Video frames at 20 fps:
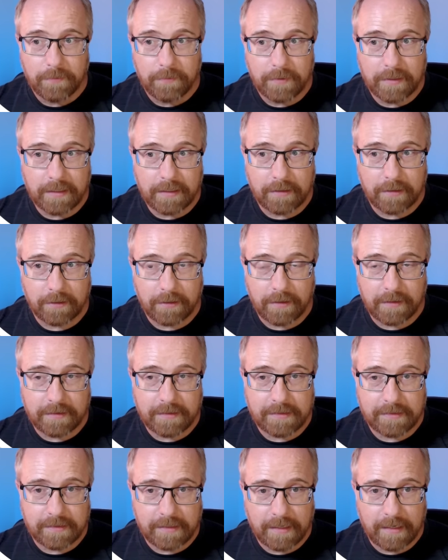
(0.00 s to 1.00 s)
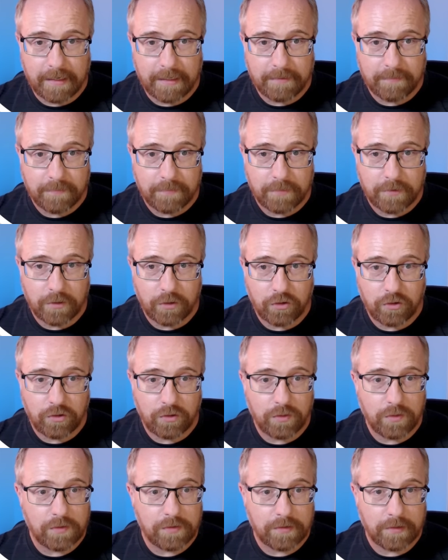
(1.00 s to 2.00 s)
We can click on design to
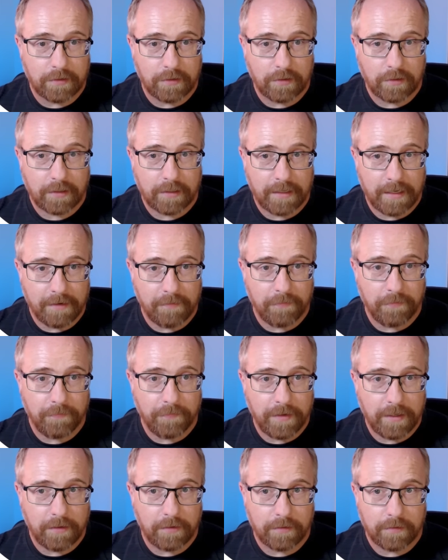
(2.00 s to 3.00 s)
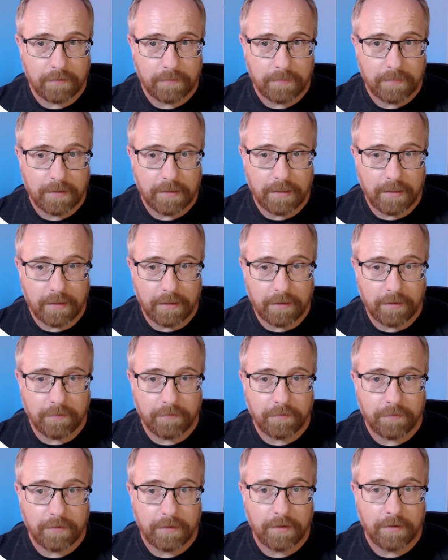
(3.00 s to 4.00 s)
choose the look and feel
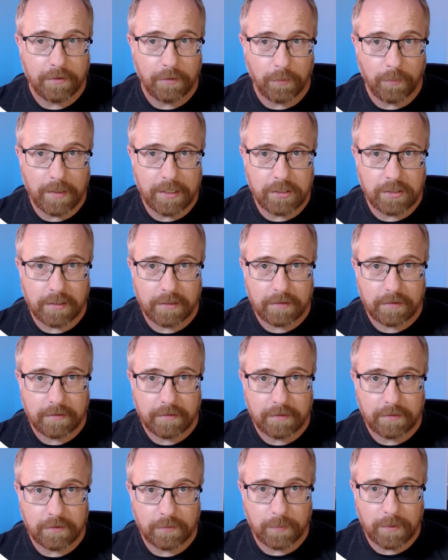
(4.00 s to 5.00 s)
of the widget, this